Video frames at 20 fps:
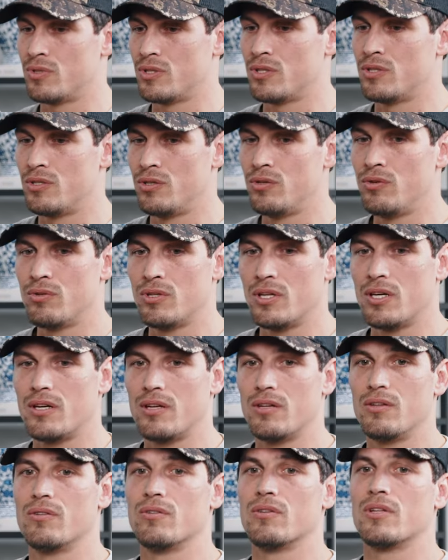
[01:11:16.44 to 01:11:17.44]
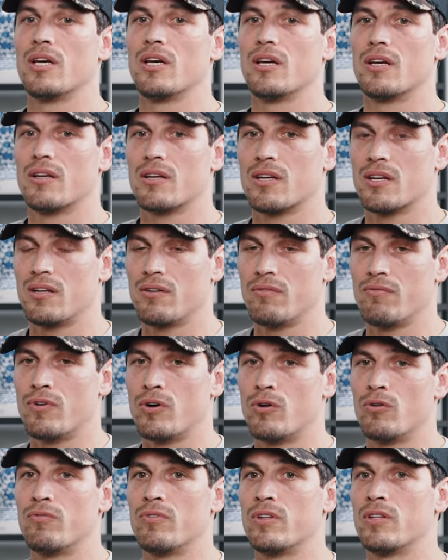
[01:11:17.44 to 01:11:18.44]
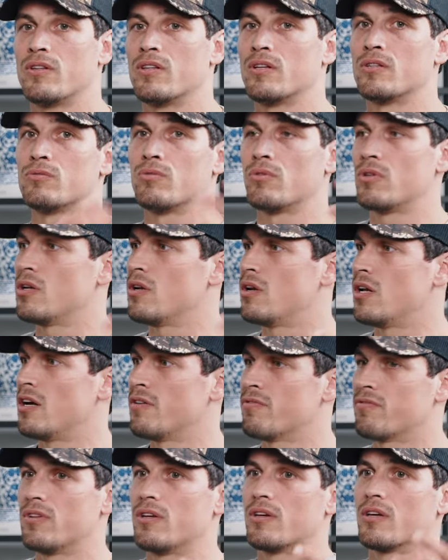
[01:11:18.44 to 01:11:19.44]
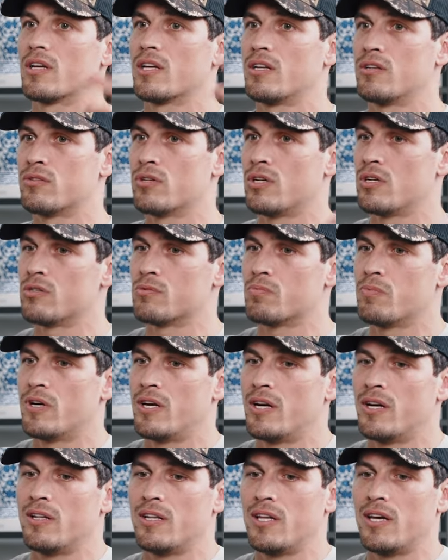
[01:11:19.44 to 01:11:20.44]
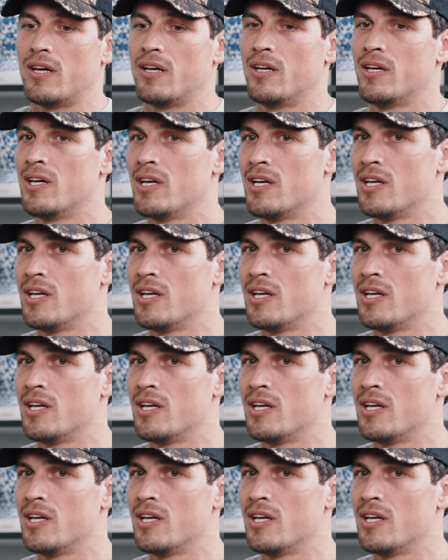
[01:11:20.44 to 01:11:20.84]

within you that, that can evolve and things within life that can transpire that